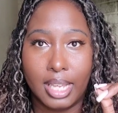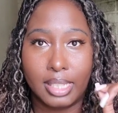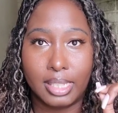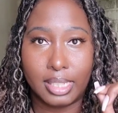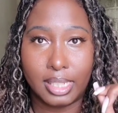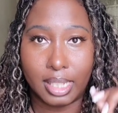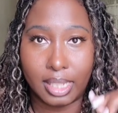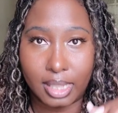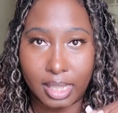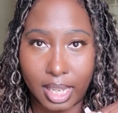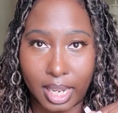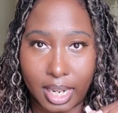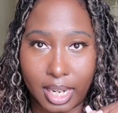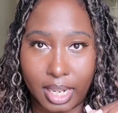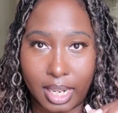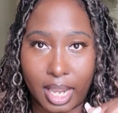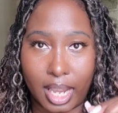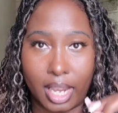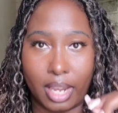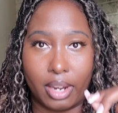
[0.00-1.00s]

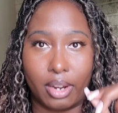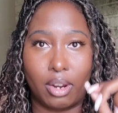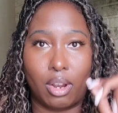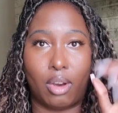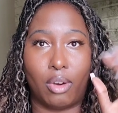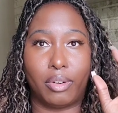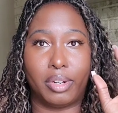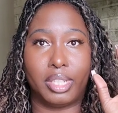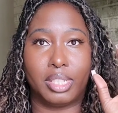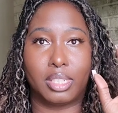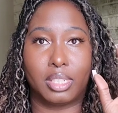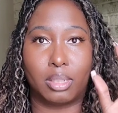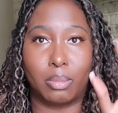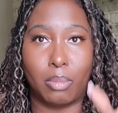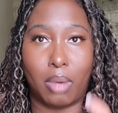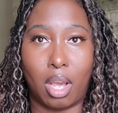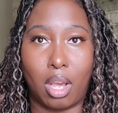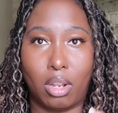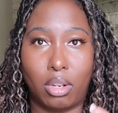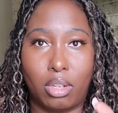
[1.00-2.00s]
synthetic hair on a
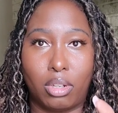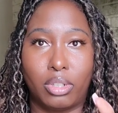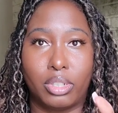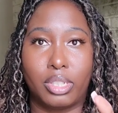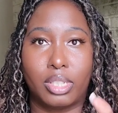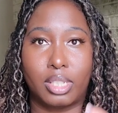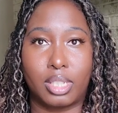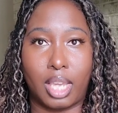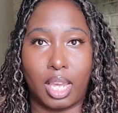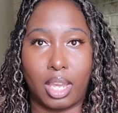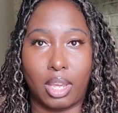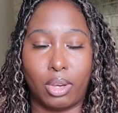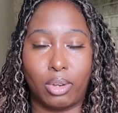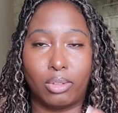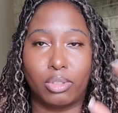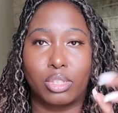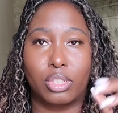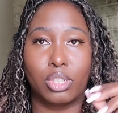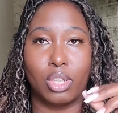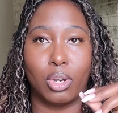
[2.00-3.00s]
smaller
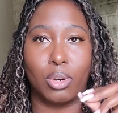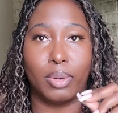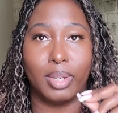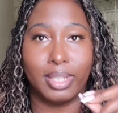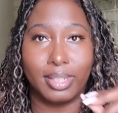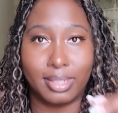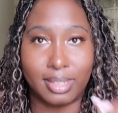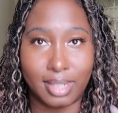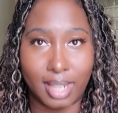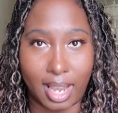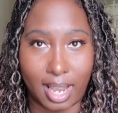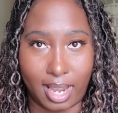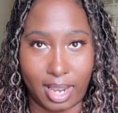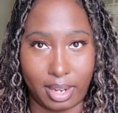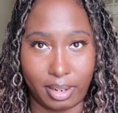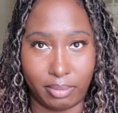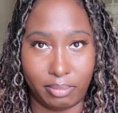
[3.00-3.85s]
scale, so it's time.